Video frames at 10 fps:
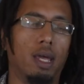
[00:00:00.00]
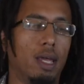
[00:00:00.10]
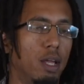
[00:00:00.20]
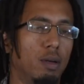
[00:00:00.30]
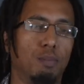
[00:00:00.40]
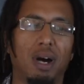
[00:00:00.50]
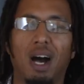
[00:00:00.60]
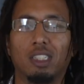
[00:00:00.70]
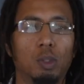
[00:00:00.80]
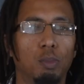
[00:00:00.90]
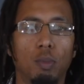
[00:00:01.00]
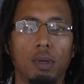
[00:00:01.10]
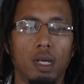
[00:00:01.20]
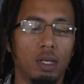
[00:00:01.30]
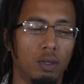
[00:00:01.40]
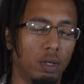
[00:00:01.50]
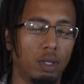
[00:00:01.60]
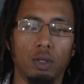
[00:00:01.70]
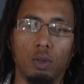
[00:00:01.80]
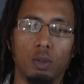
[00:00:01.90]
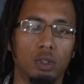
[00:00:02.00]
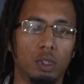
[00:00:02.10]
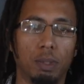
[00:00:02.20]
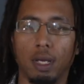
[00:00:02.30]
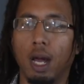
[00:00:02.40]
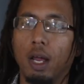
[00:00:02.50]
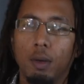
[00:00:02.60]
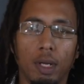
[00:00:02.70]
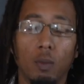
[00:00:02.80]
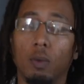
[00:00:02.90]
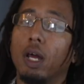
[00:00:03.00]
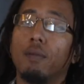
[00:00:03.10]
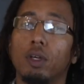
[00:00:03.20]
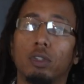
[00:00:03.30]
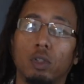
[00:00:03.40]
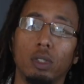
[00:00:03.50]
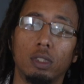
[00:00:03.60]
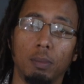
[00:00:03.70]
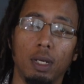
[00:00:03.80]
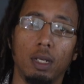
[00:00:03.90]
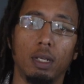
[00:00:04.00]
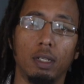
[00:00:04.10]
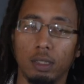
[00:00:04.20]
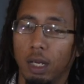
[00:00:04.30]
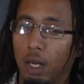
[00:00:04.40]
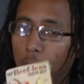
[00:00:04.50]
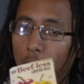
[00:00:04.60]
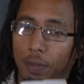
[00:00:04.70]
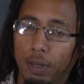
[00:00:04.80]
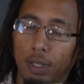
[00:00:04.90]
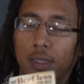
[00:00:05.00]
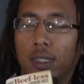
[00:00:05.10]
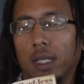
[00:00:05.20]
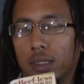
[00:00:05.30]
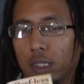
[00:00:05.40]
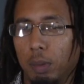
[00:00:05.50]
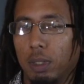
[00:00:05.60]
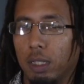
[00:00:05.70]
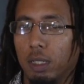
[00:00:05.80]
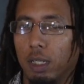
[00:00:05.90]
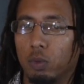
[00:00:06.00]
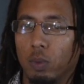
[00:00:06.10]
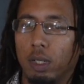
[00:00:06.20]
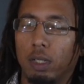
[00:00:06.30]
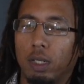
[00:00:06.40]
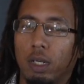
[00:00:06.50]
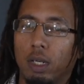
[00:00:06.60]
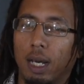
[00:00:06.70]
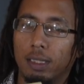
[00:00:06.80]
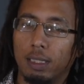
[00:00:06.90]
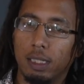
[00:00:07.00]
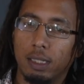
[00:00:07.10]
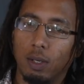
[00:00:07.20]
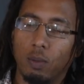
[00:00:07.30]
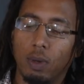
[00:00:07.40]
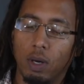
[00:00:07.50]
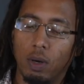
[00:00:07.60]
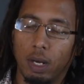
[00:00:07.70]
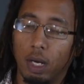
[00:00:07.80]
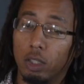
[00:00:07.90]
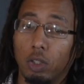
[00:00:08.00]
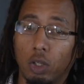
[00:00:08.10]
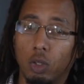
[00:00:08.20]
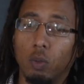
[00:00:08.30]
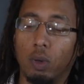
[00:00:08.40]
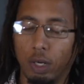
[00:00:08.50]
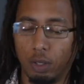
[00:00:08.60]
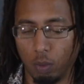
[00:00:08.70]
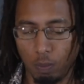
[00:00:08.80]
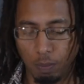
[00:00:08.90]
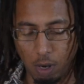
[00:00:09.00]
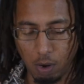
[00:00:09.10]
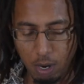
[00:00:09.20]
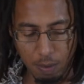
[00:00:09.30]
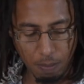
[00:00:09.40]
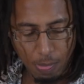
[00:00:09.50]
Impossible meat, you can use Beyond Meat, whatever your choice of meat is, but this typically does really good. I season it well, and I'll show you what I do. All right,